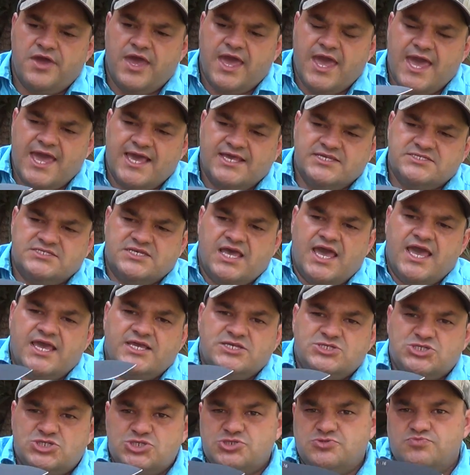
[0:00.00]
as a
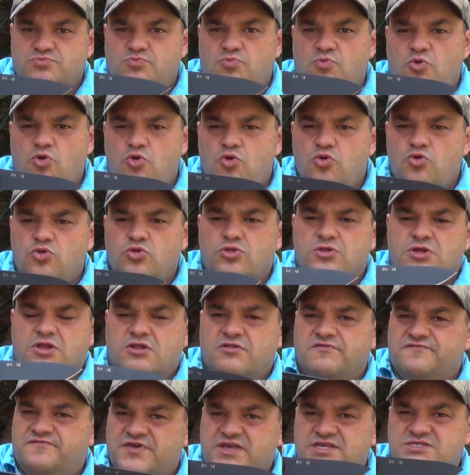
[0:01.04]
small
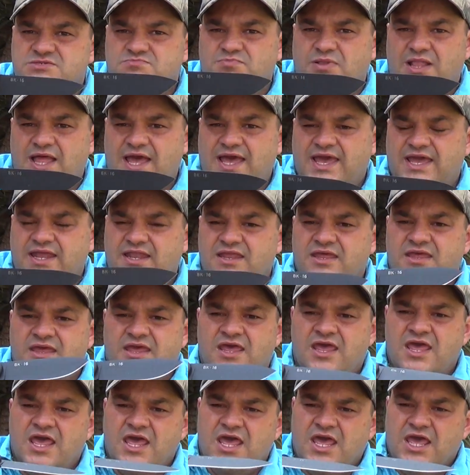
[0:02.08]
little fixed blade,
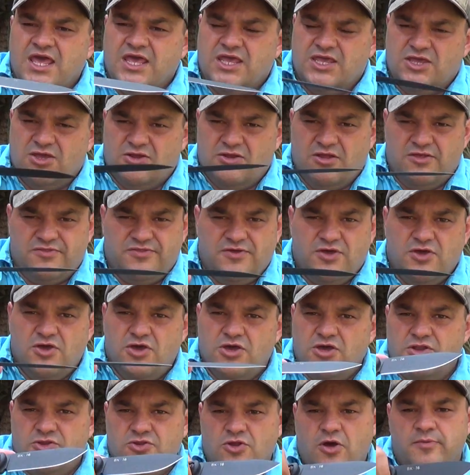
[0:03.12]
the
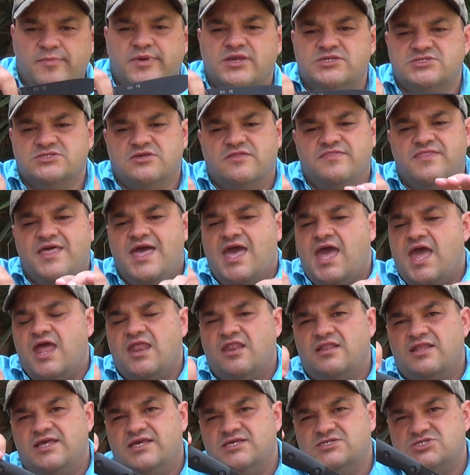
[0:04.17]
ergonomics on the
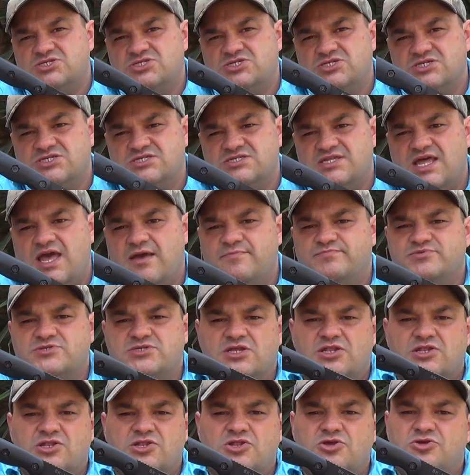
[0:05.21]
handle is just
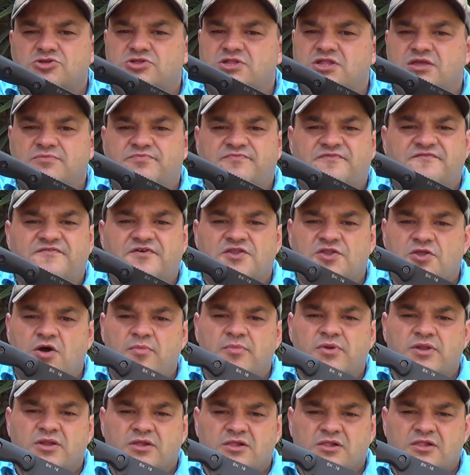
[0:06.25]
absolutely
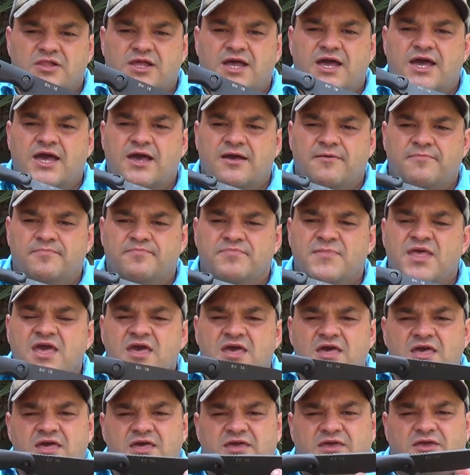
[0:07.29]
phenomenal.
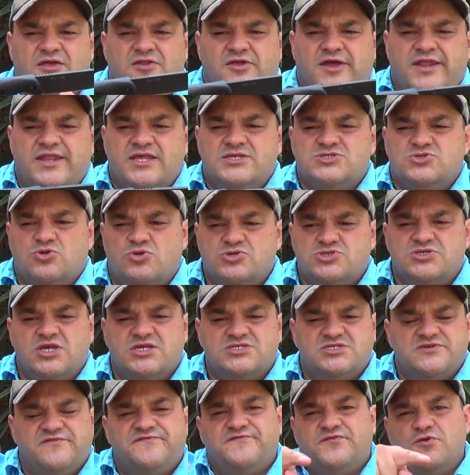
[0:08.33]

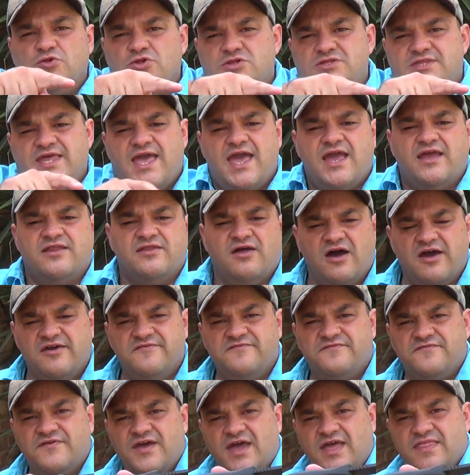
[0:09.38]
It's a full tang
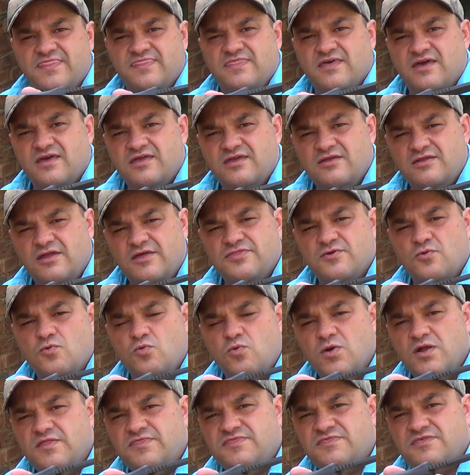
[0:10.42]
knife, and the
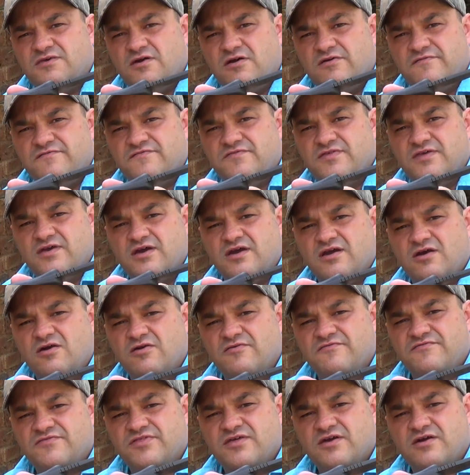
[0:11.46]
width of
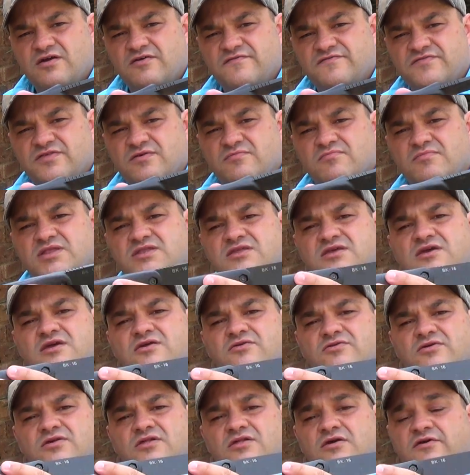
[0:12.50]
the
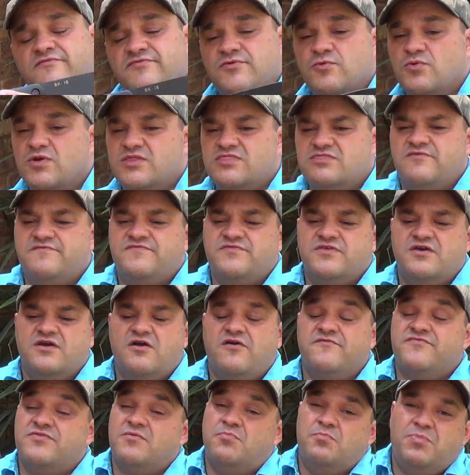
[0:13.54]
material,
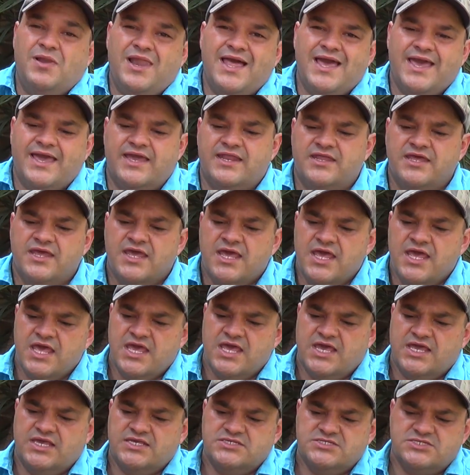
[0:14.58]
of the blade
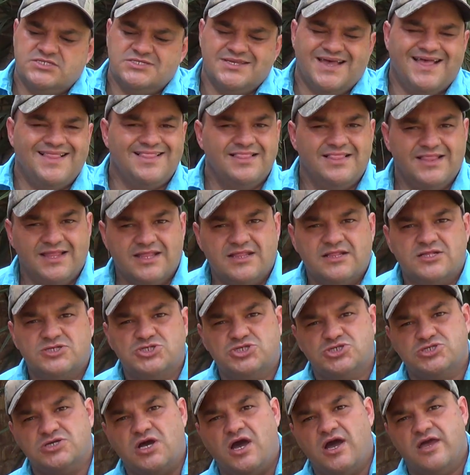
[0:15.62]
is a little
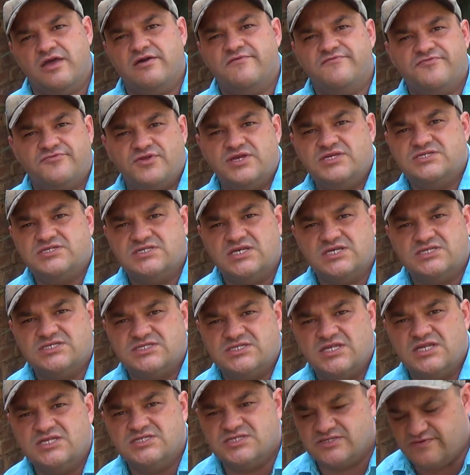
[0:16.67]
shy of
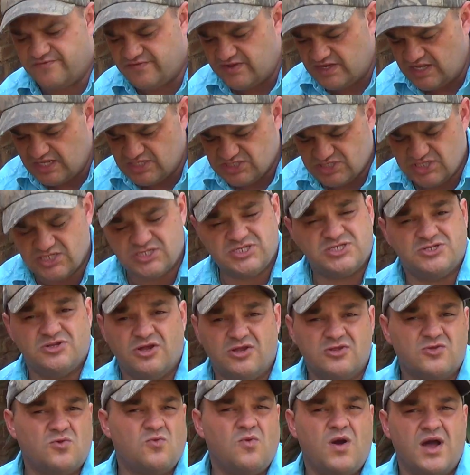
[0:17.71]
3/16 of an inch. It's
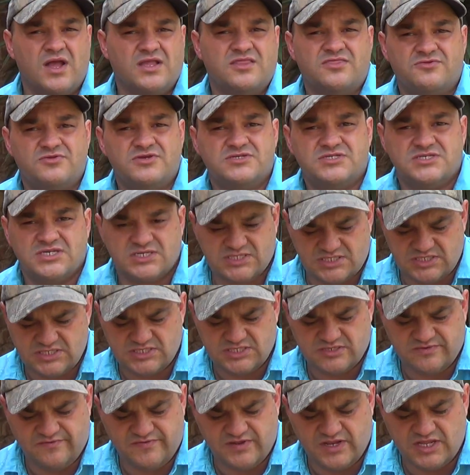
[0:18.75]
not quite
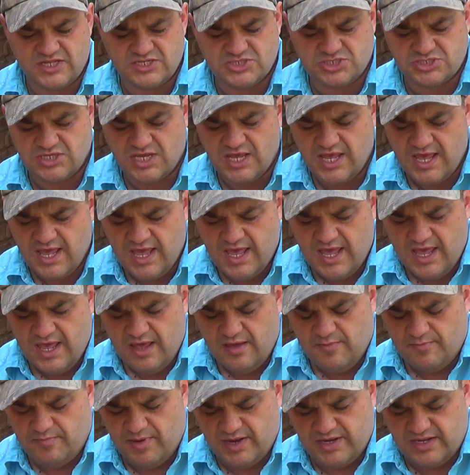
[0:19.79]
3/16 of an inch,
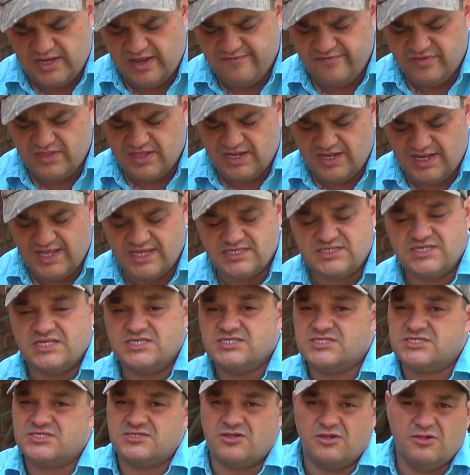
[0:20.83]
but nevertheless
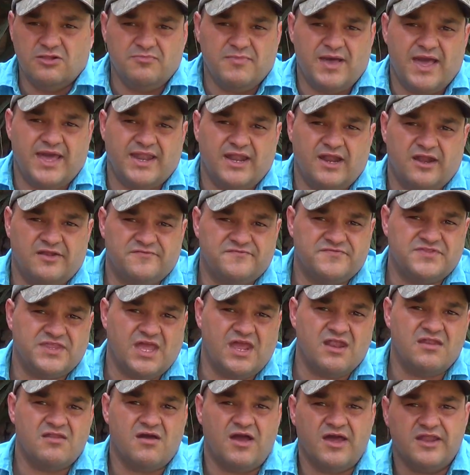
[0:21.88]
it's still made out of
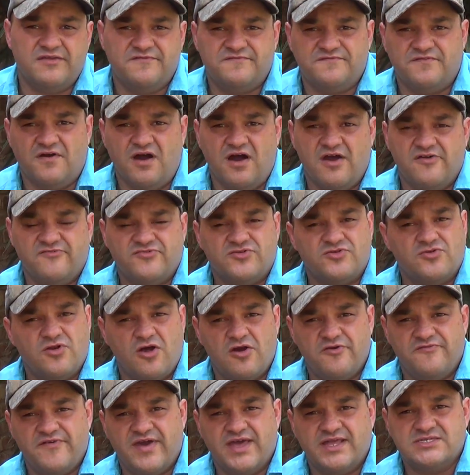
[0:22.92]
1095
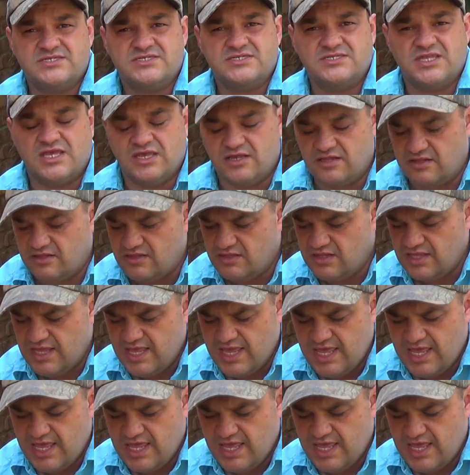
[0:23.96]
Crowvan steel.